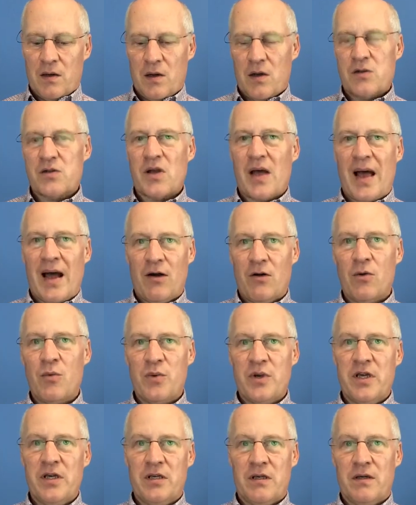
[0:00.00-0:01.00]
So how do
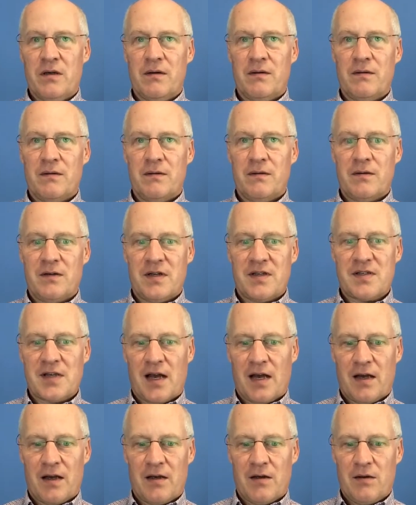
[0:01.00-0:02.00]
we
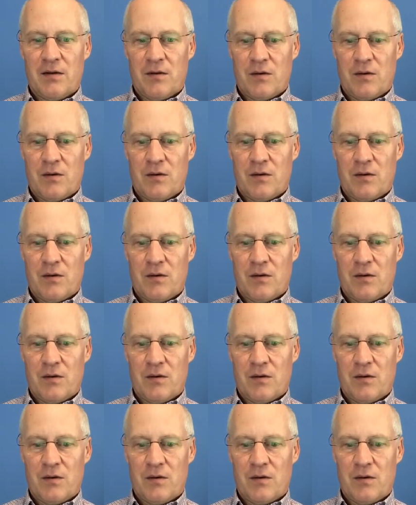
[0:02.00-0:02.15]
decide